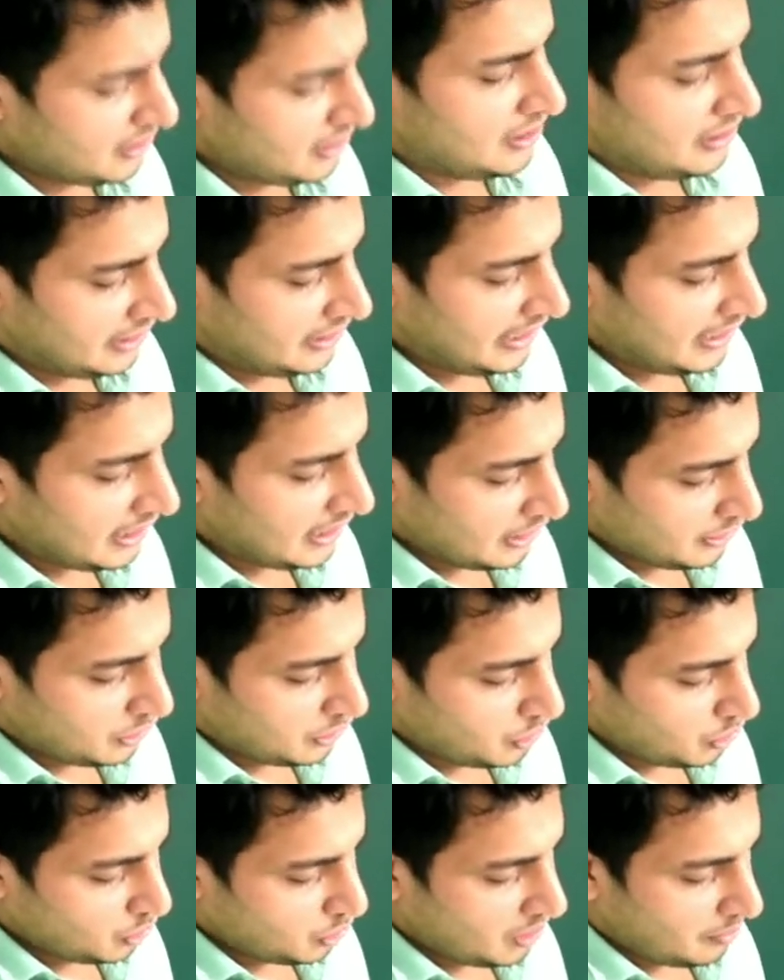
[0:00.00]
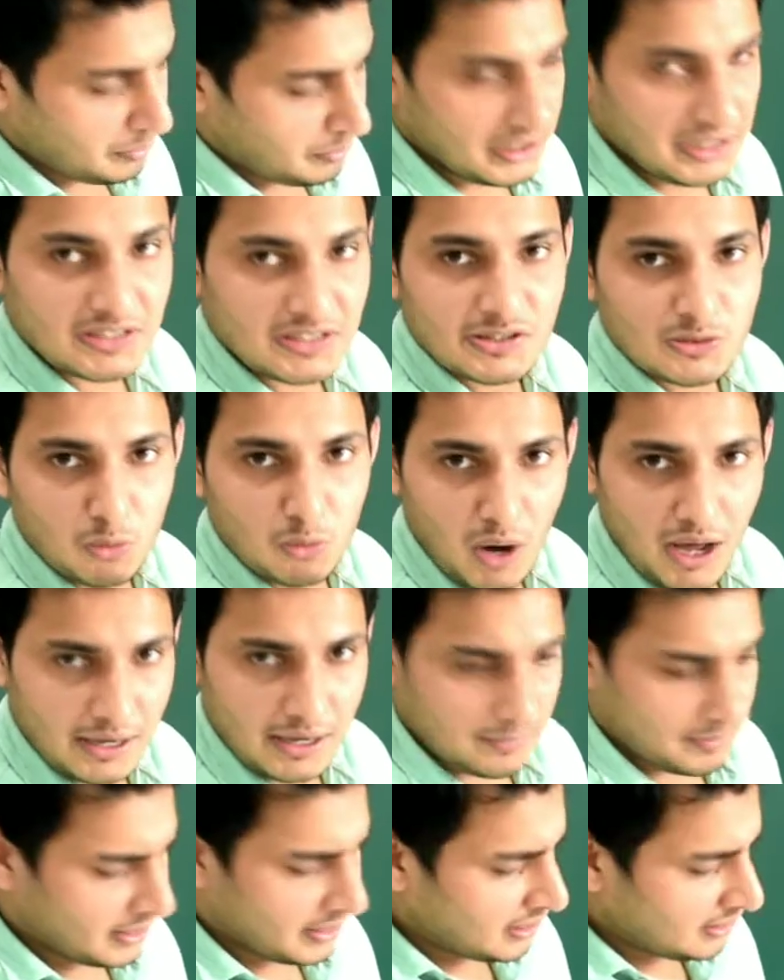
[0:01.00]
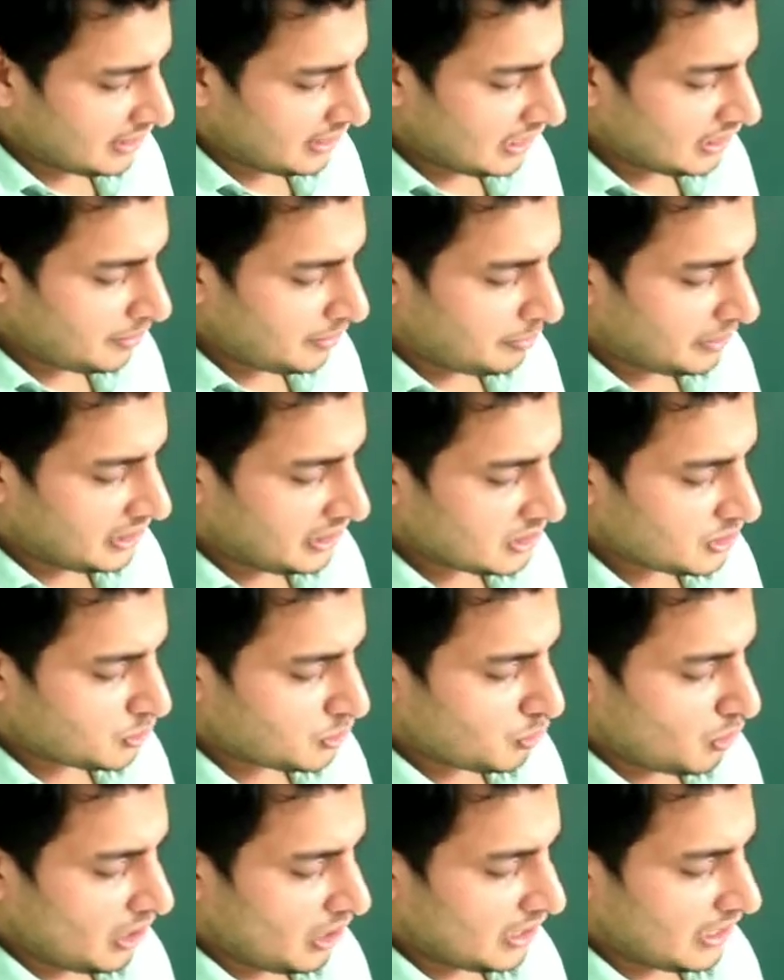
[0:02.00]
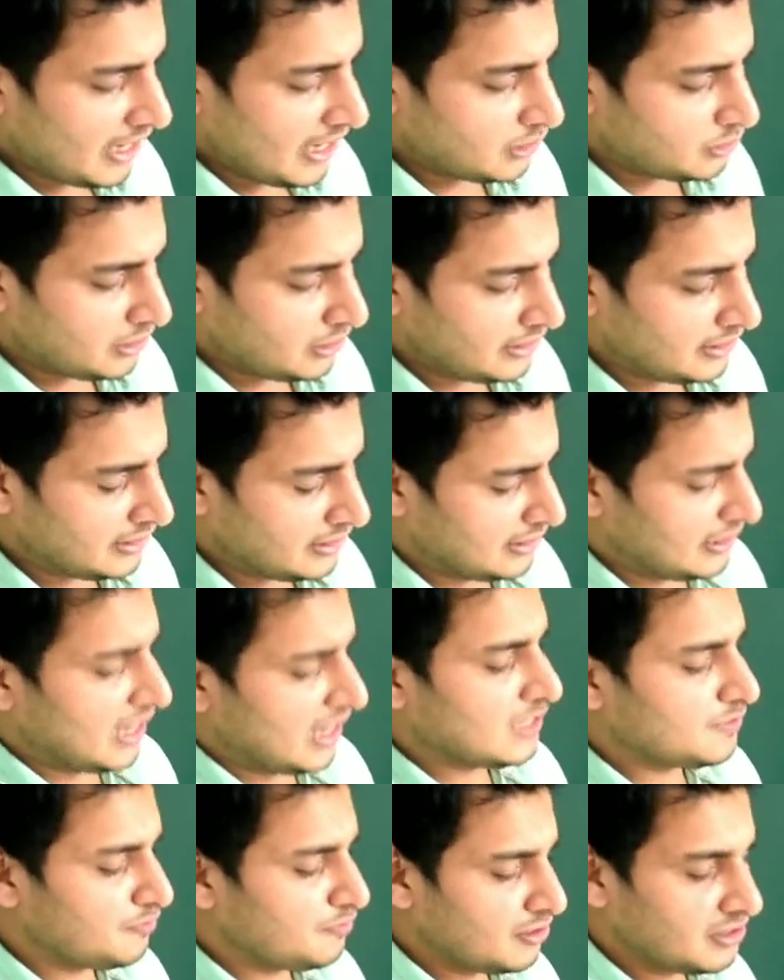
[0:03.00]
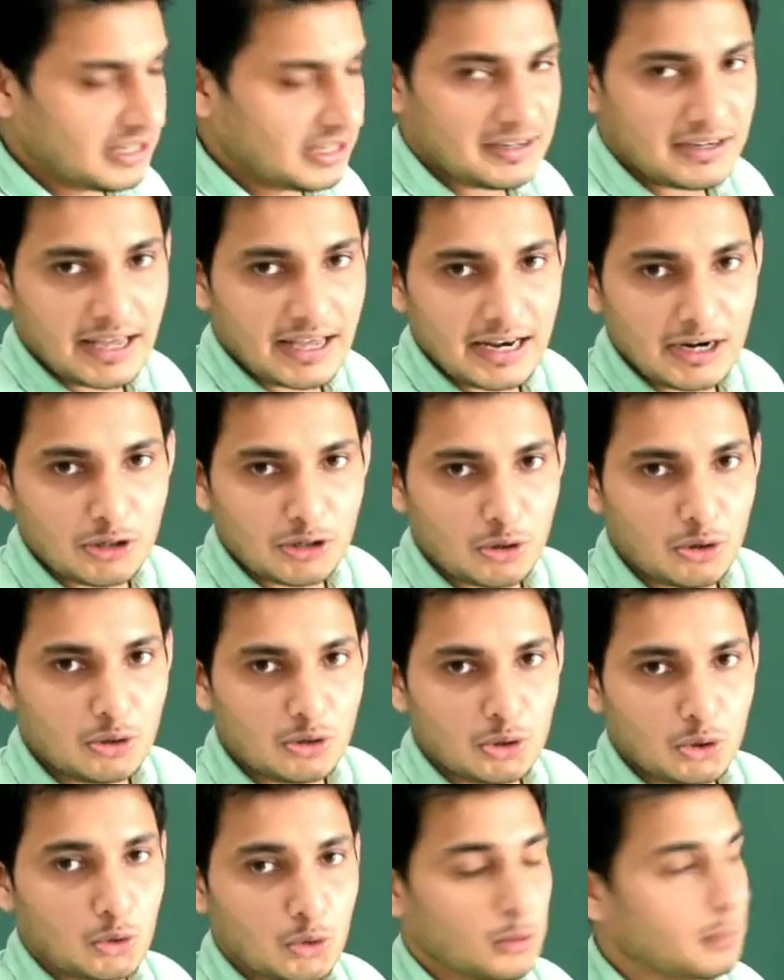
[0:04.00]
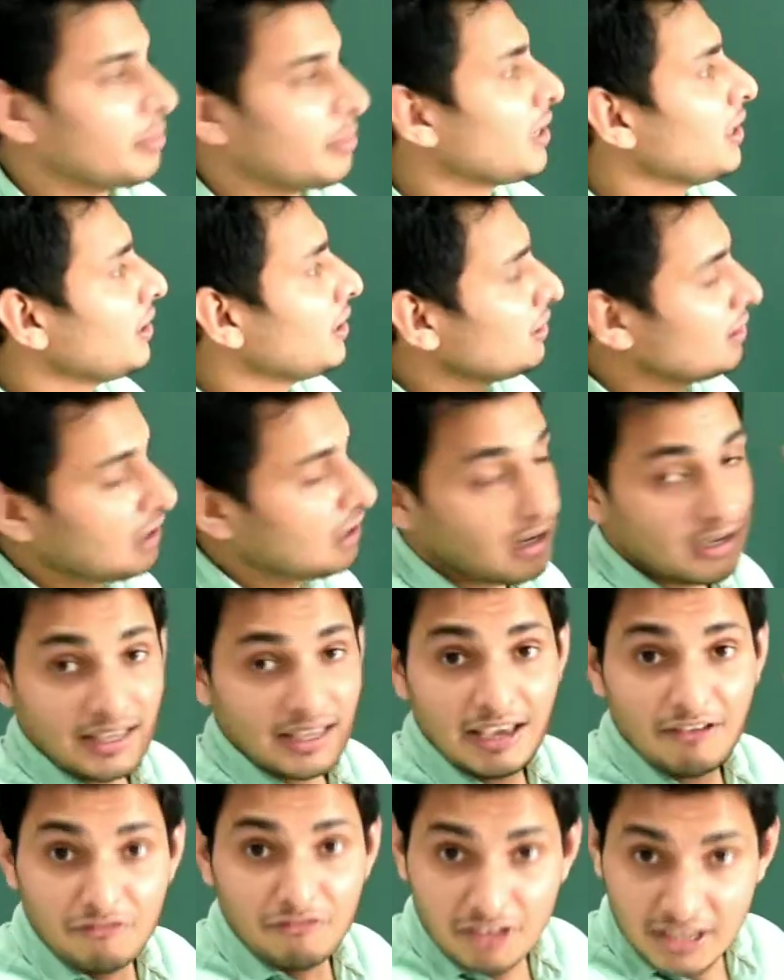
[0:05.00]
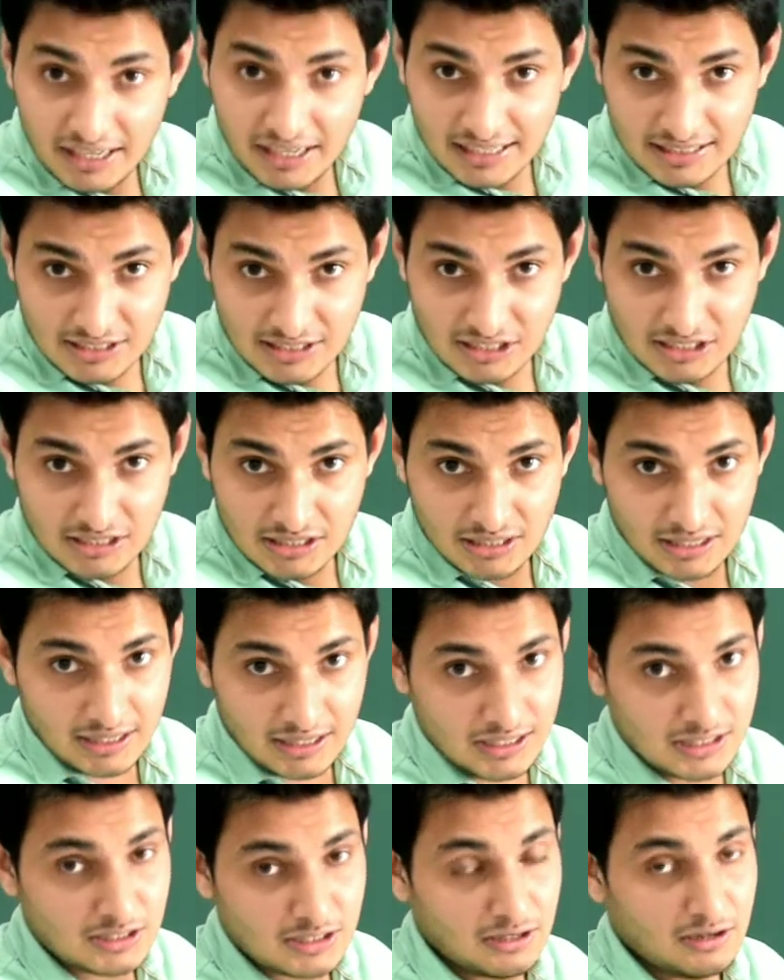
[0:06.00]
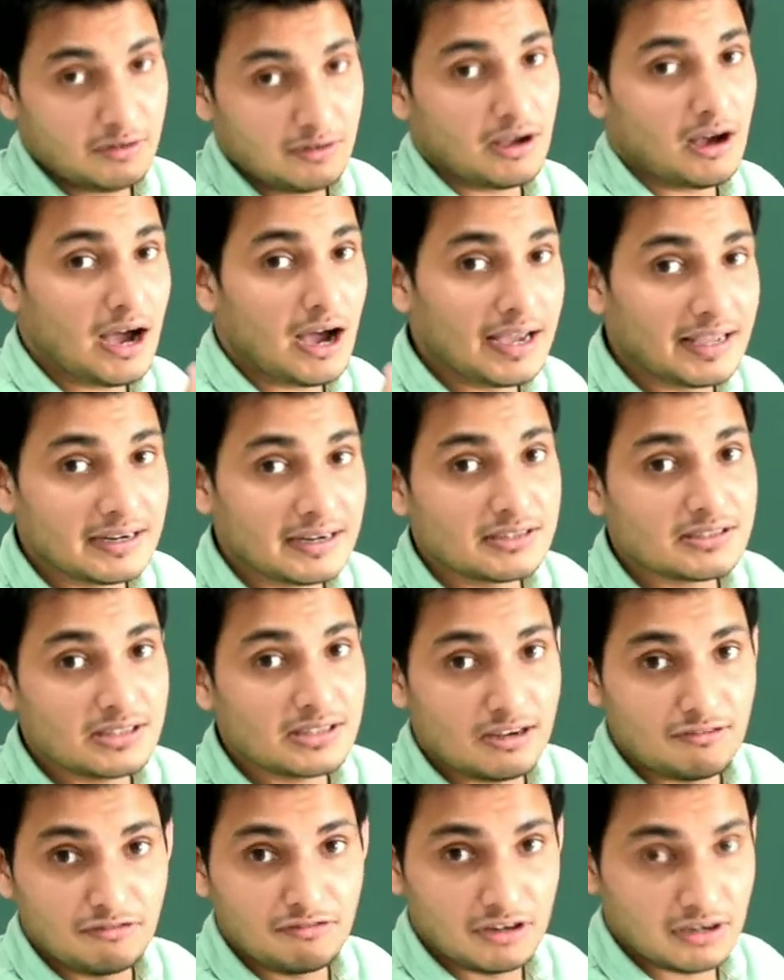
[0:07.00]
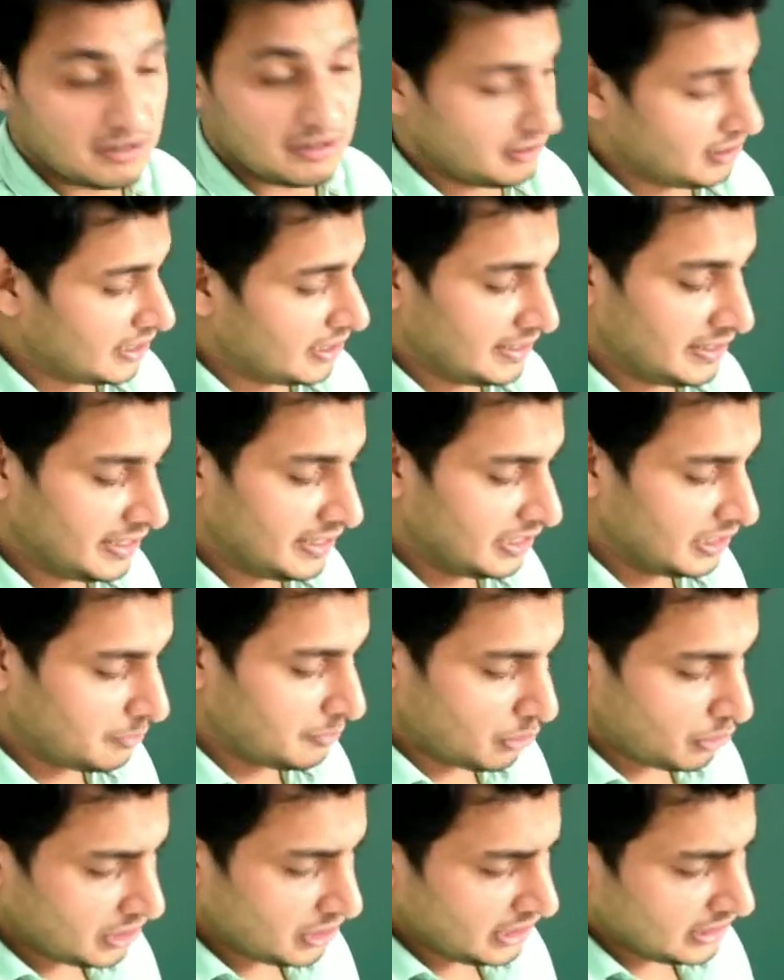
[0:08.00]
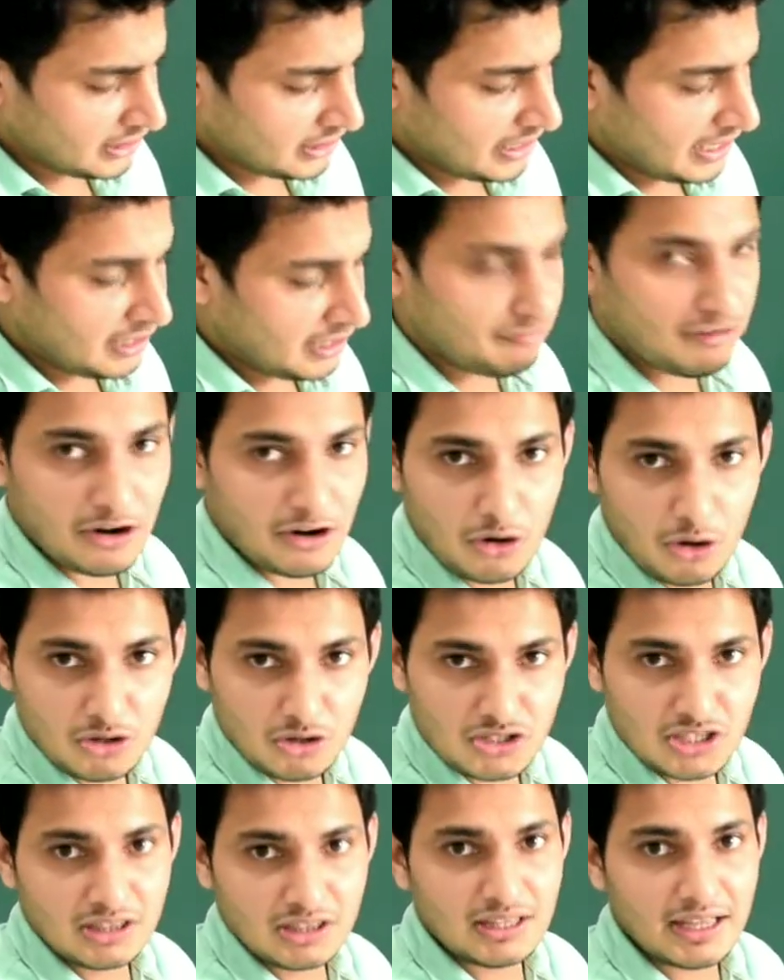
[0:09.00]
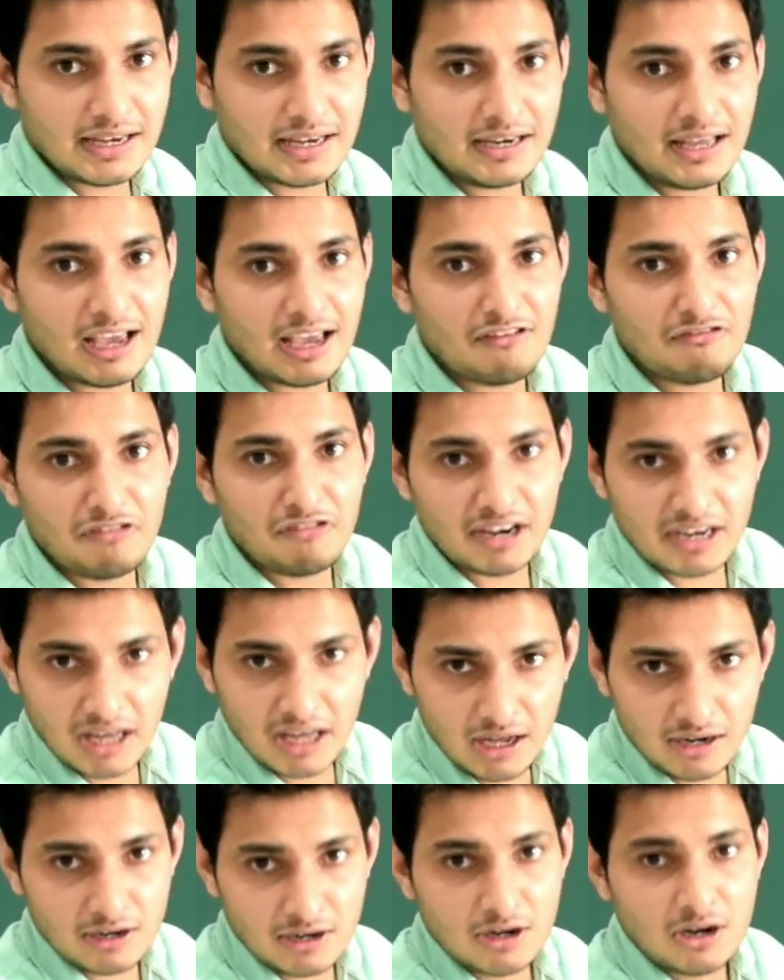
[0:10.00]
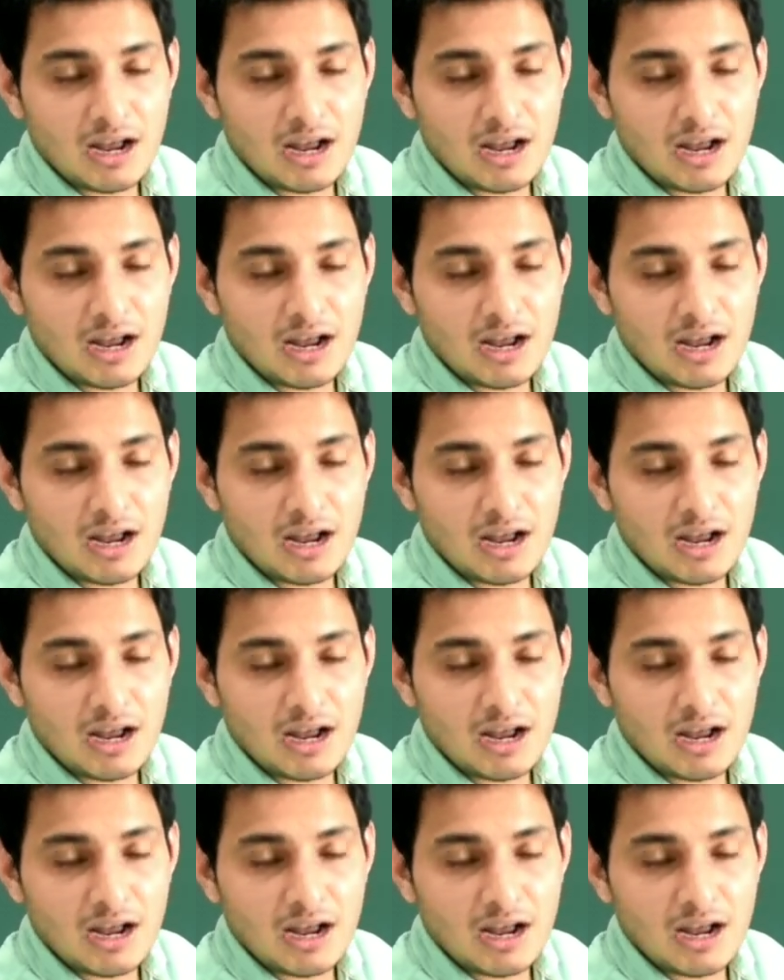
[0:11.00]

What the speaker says: taken to the PS1, then the PS1 actually transfer that electron to the FES, that is iron sulfur containing protein, then ferredoxin, then FNR,